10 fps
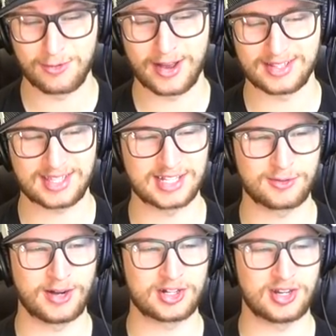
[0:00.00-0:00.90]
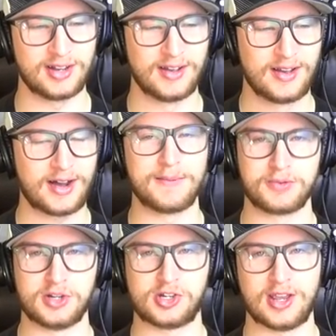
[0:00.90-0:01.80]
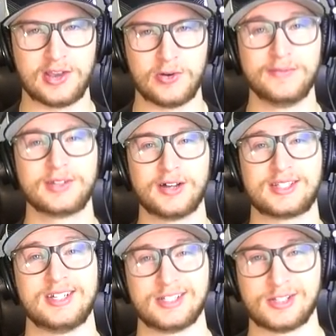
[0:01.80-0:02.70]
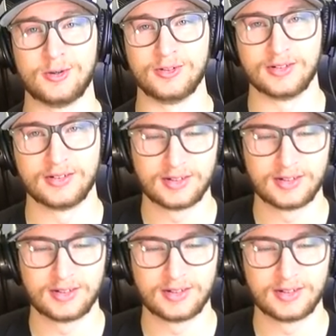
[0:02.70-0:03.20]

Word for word: Anyways, thanks for watching. I appreciate you. I'll see you soon.